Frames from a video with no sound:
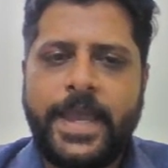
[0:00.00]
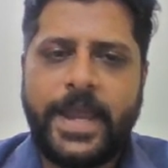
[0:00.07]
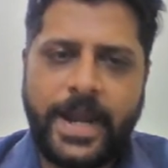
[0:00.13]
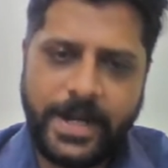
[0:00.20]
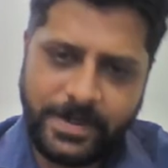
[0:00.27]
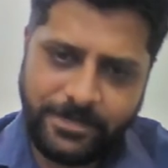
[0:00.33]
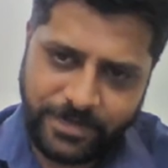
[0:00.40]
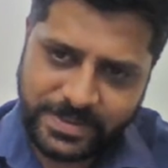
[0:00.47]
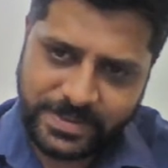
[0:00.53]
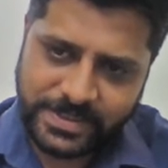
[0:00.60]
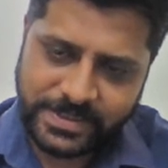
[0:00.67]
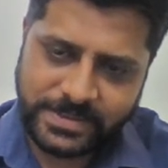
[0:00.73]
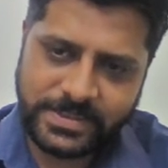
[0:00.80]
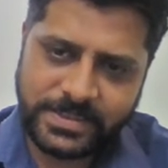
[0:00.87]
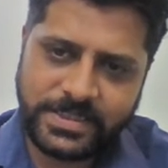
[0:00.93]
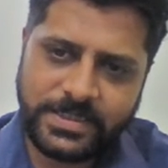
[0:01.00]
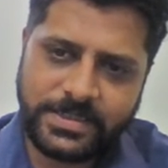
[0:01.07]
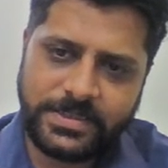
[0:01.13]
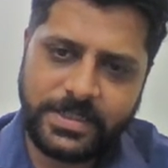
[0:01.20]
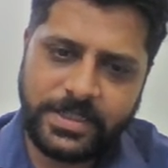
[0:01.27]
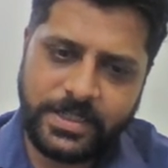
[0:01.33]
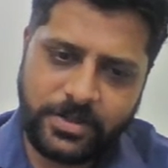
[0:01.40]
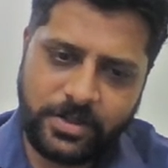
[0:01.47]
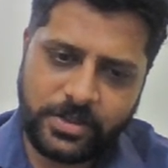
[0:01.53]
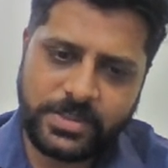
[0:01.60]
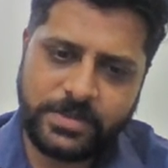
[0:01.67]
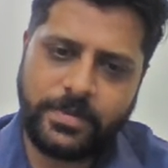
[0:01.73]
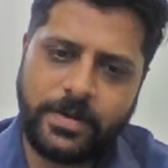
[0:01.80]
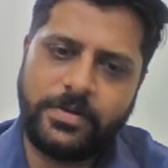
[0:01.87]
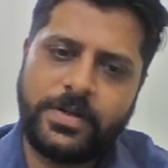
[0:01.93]
And 166, it talks
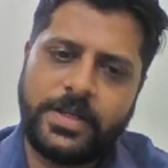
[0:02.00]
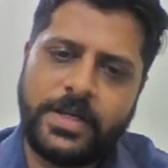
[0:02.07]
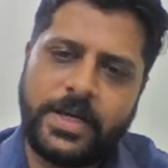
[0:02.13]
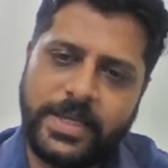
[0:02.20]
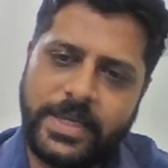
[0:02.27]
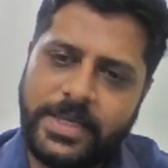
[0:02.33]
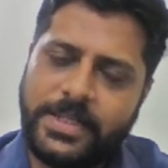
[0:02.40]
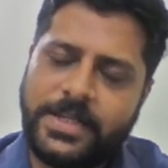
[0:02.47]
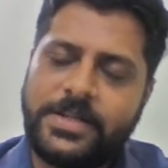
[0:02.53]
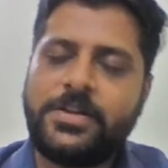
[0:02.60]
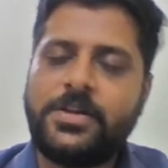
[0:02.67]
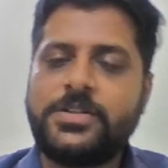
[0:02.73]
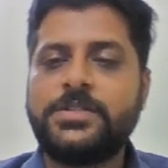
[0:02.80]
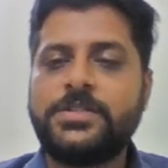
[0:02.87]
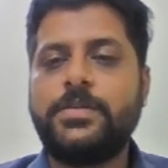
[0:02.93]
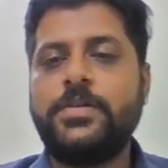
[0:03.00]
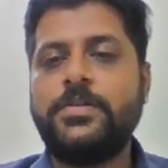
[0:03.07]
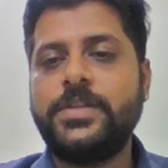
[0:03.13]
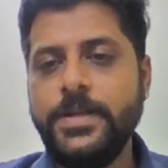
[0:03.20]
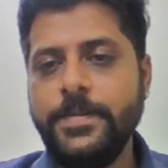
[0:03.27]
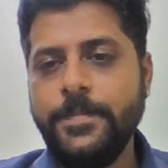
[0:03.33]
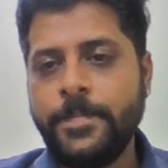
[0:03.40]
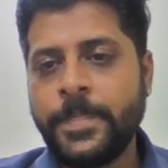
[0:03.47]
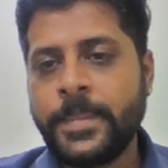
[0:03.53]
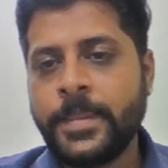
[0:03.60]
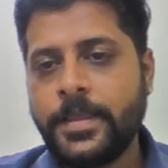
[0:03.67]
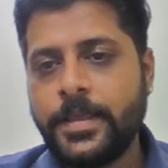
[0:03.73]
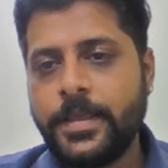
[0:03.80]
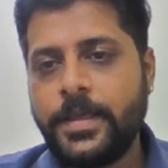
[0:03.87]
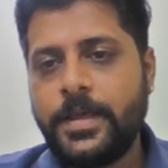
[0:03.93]
about, again it talks about the
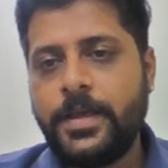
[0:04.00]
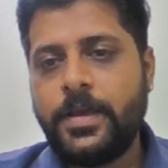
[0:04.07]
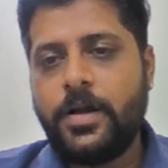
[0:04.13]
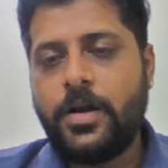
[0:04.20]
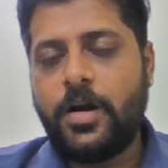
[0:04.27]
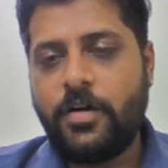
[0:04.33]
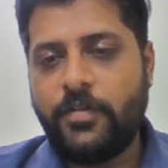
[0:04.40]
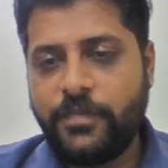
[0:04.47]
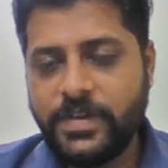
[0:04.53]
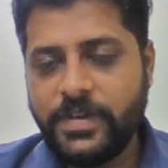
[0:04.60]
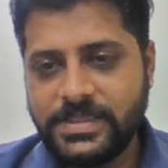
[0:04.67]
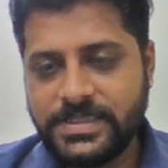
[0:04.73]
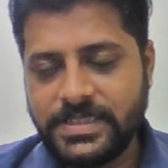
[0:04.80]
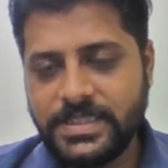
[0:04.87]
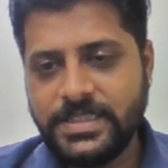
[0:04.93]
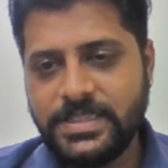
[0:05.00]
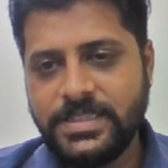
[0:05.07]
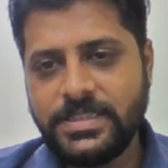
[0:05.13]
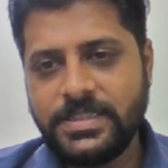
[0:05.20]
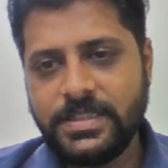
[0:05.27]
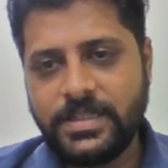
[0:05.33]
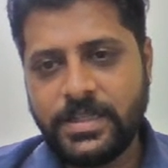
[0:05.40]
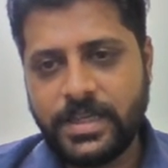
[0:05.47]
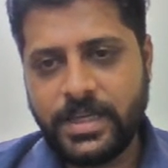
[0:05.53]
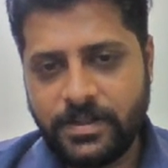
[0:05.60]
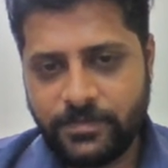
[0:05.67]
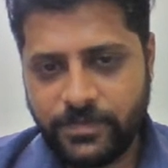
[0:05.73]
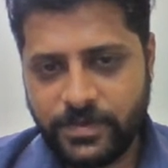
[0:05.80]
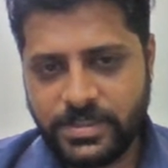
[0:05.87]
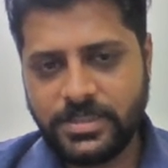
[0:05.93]
offenses
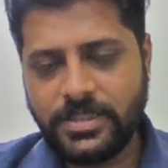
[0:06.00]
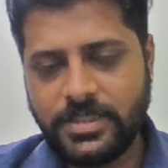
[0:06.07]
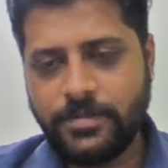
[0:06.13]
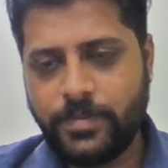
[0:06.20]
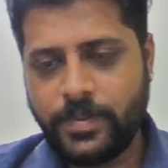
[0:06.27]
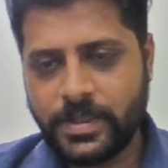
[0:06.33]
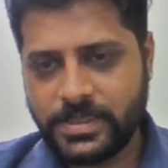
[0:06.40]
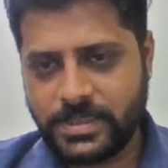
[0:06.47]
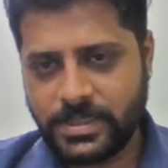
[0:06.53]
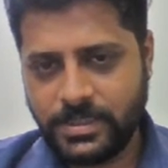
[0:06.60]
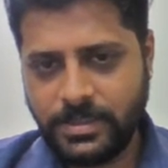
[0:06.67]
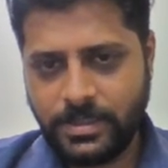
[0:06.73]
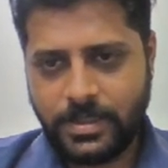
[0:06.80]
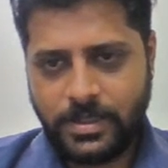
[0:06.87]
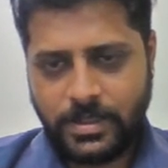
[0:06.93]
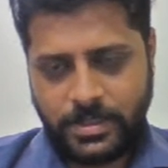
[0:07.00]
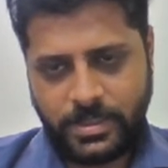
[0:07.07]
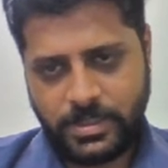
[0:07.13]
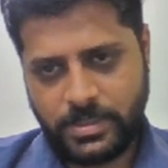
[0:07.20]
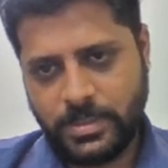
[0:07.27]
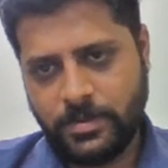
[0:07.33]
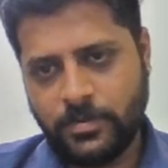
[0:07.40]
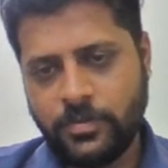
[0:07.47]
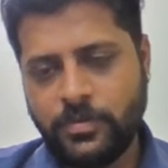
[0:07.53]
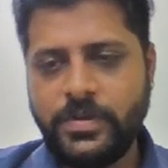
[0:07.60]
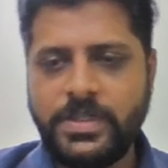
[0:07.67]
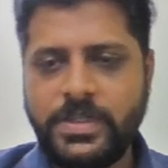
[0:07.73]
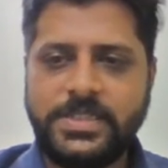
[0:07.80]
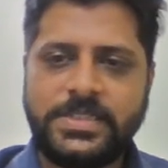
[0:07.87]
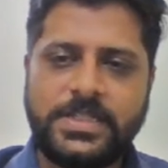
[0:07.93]
in which the person who
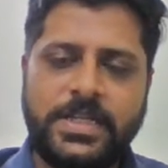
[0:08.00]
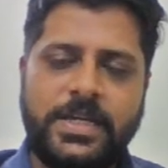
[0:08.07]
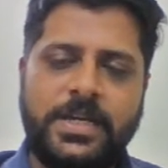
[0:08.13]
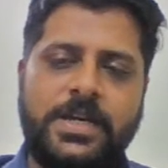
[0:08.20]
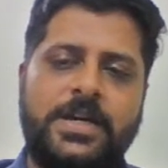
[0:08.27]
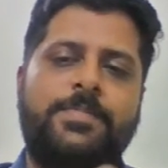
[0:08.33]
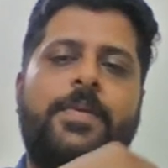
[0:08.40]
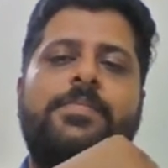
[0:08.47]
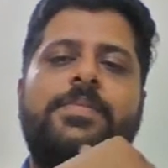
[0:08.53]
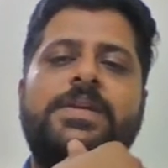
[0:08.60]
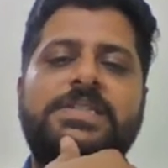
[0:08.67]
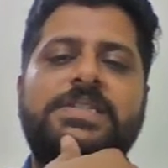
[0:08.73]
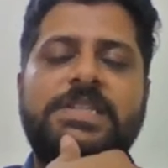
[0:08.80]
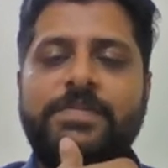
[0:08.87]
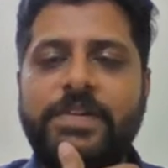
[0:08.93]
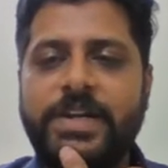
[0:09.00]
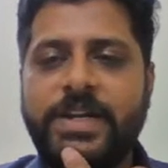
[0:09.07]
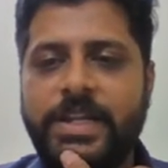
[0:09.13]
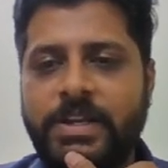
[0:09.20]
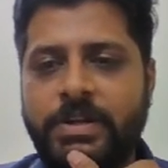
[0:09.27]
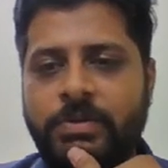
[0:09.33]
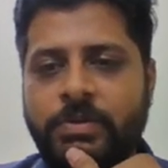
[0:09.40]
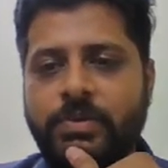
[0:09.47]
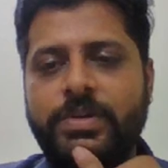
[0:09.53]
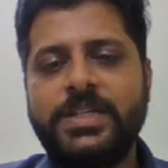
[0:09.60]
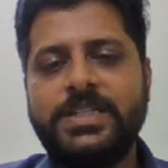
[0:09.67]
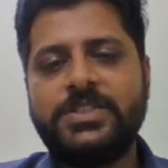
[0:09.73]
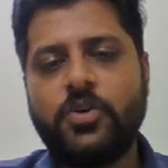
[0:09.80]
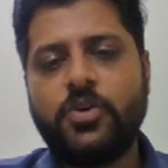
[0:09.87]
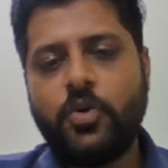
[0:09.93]
is a public servant and who
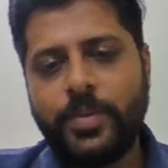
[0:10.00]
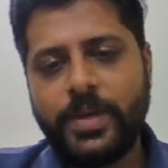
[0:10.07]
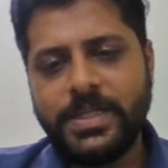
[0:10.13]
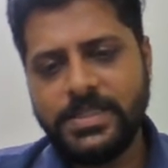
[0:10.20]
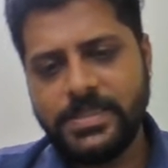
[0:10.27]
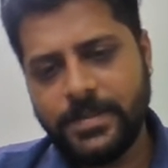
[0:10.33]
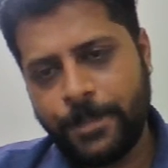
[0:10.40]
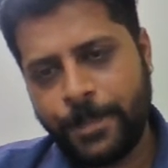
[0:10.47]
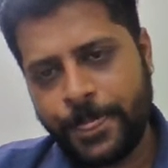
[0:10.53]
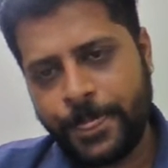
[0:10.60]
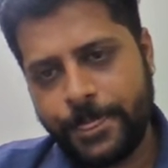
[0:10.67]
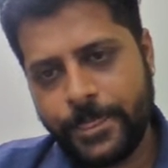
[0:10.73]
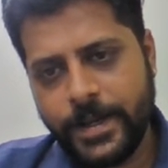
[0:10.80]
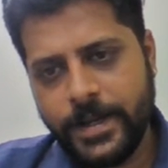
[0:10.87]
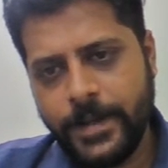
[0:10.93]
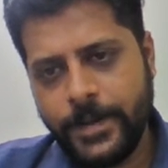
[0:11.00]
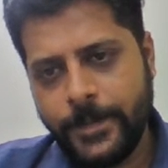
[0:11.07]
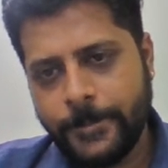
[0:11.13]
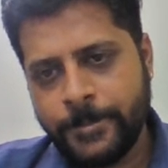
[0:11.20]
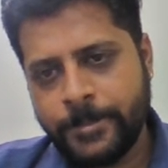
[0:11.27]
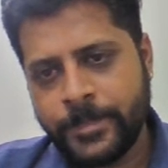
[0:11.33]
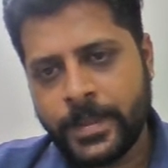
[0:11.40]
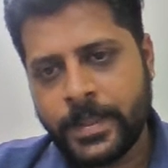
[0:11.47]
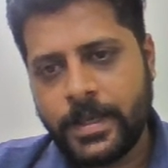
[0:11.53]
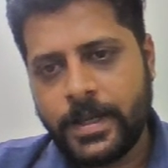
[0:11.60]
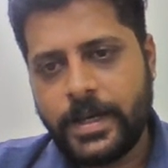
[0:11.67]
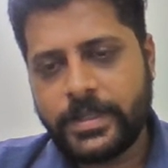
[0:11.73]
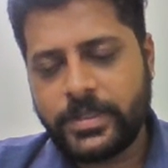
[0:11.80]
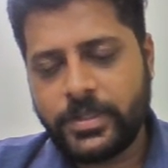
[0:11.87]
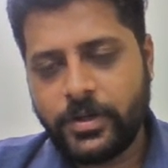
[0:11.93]
disobeys the
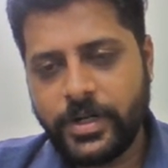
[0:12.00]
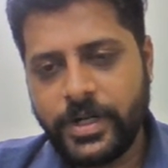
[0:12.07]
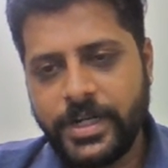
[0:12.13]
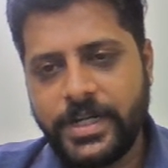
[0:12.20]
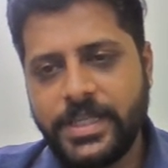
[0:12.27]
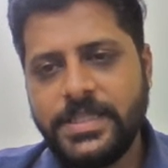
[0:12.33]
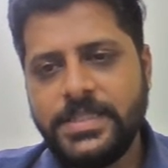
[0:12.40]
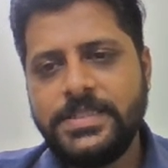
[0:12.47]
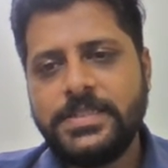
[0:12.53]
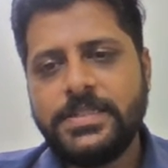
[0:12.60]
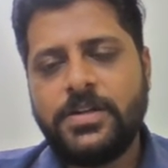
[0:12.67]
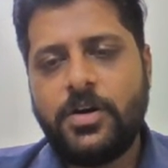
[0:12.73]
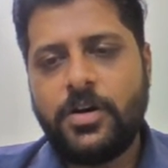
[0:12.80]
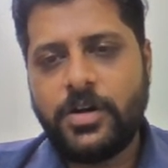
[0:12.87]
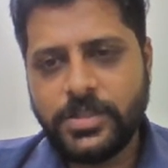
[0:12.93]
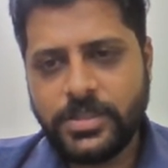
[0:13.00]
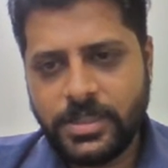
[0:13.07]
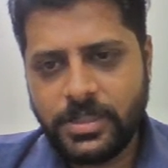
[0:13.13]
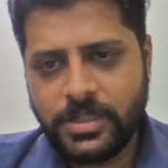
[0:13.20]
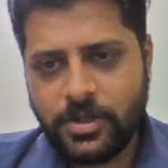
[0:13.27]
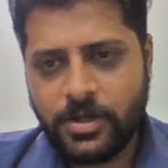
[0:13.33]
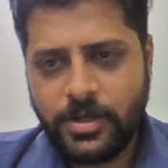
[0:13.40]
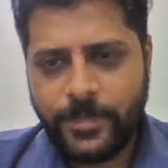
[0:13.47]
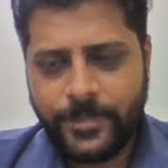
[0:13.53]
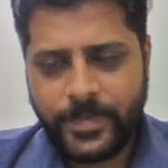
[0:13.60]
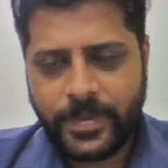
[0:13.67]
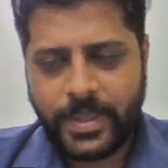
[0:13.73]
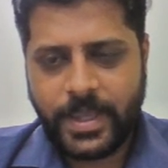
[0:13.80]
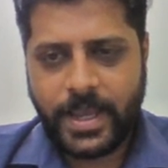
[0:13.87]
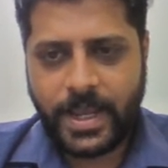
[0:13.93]
authorities or the law,
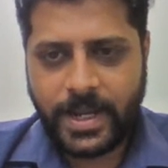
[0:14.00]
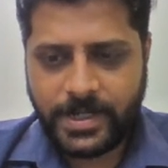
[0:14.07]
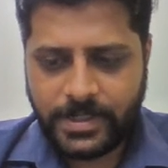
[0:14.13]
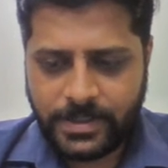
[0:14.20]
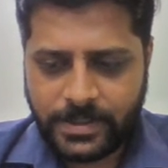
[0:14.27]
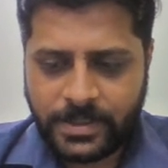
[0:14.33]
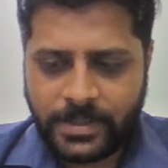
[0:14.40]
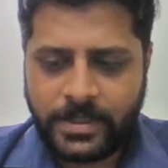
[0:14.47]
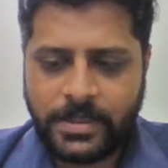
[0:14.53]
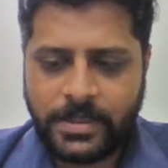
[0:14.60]
and